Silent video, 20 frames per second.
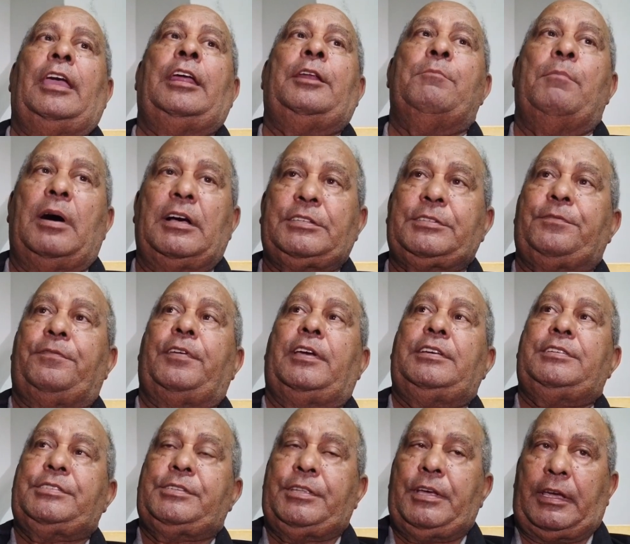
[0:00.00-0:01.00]
it must
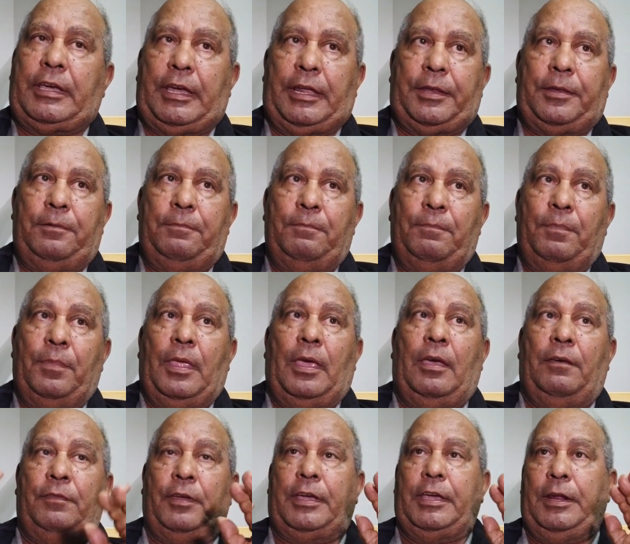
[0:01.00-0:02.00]
face the kid.
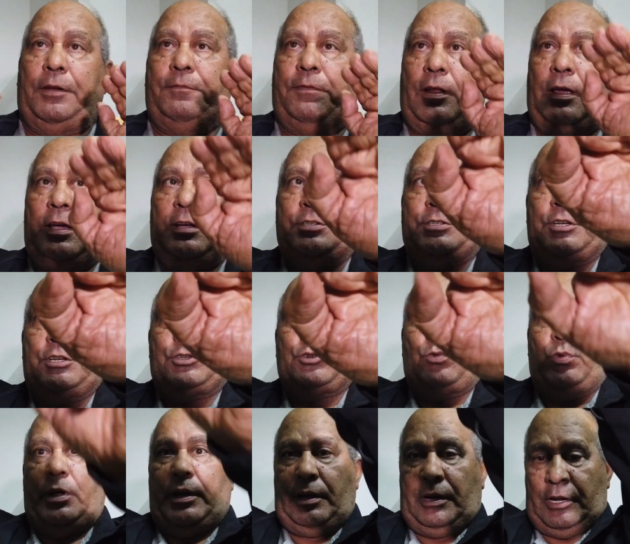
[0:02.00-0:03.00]
The kid flies this
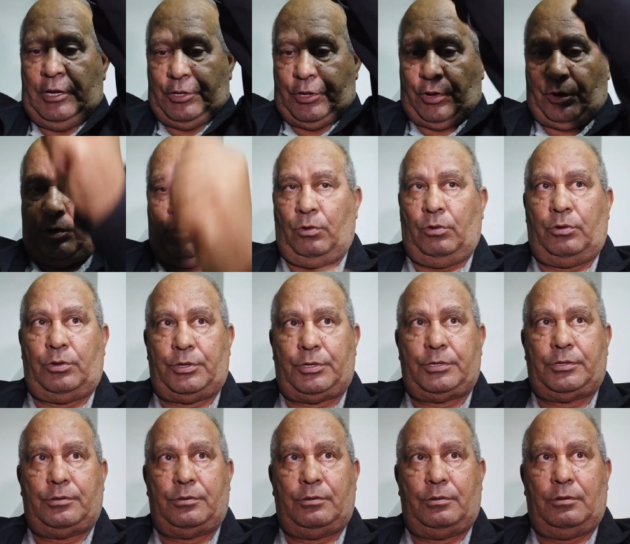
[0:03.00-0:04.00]
way and it
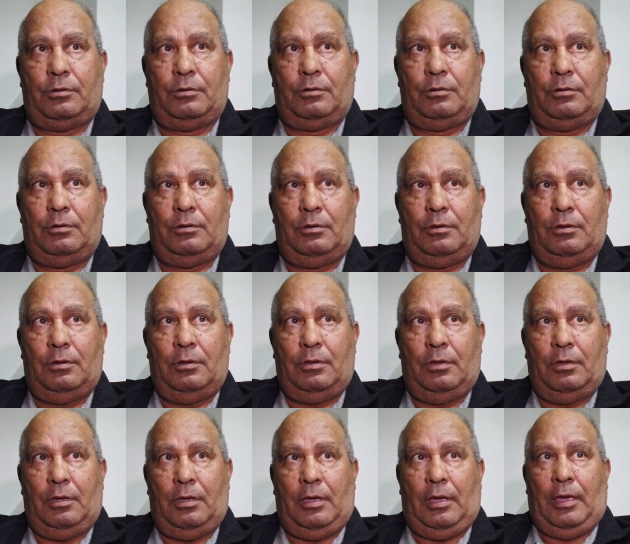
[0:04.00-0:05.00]
rolls.
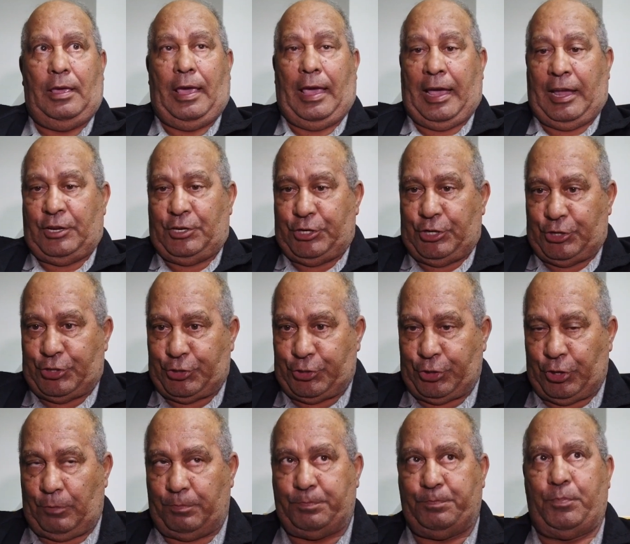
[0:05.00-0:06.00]
And she
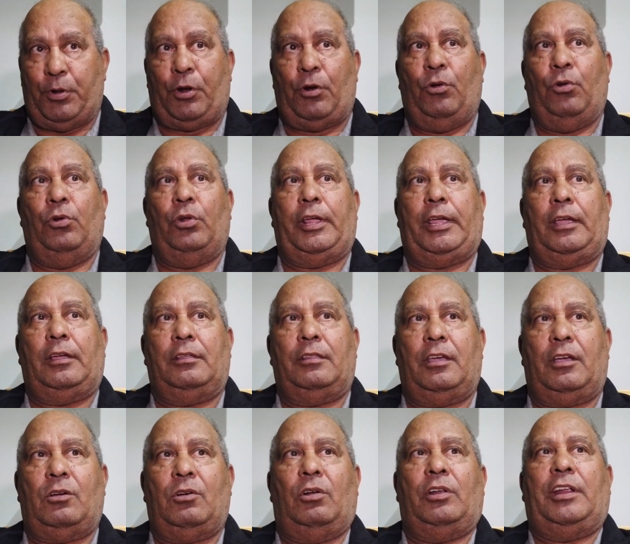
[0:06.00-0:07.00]
stops rolling.
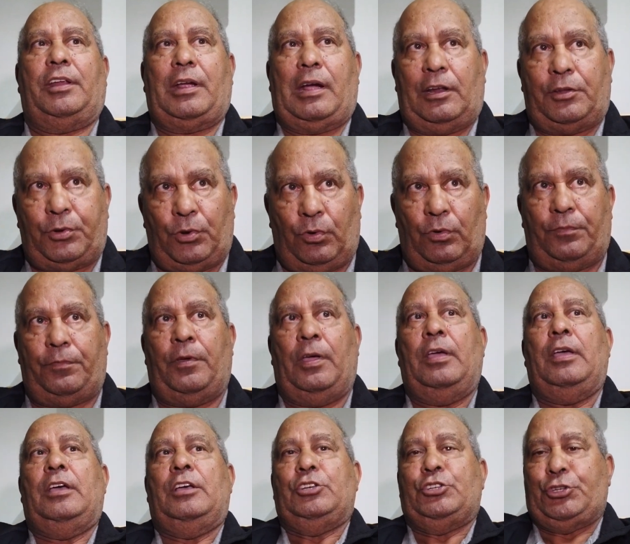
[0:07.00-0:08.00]
They call it cut off.
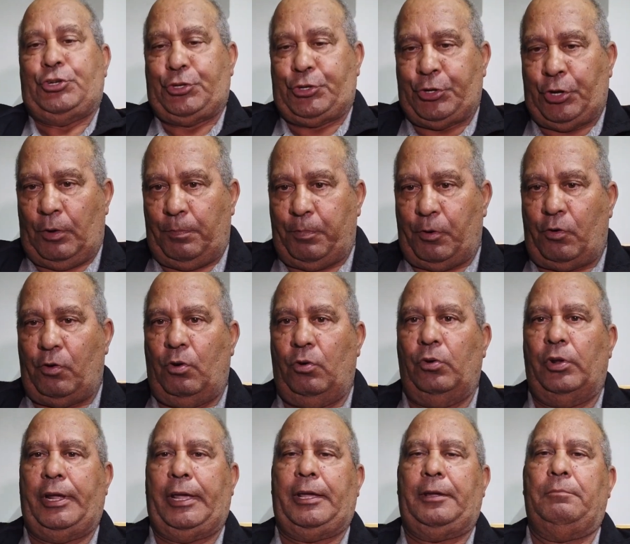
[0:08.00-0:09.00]
Stop
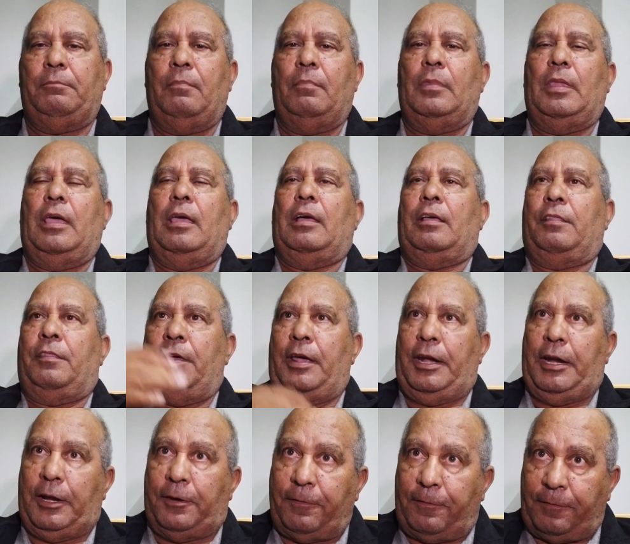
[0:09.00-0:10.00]
rolling,
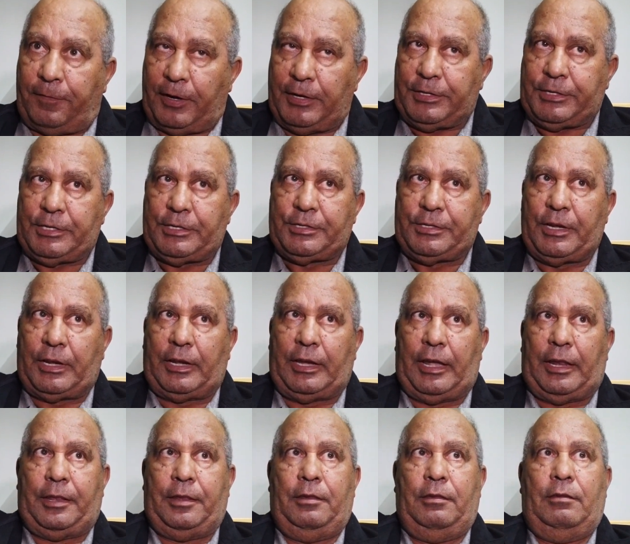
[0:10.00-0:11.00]
then it faces the
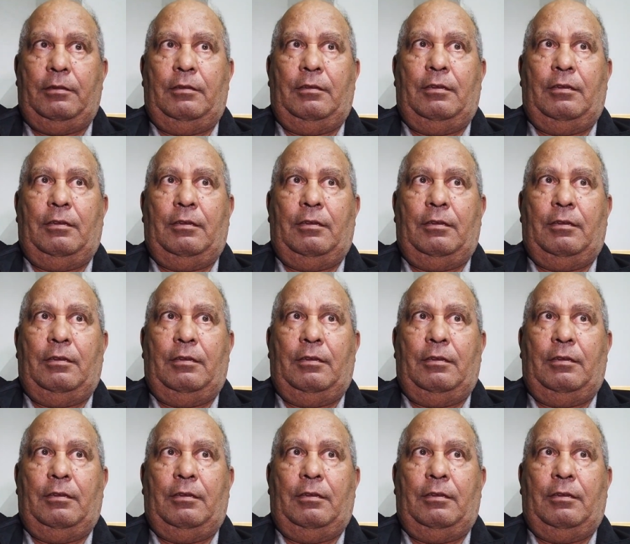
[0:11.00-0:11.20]
kid.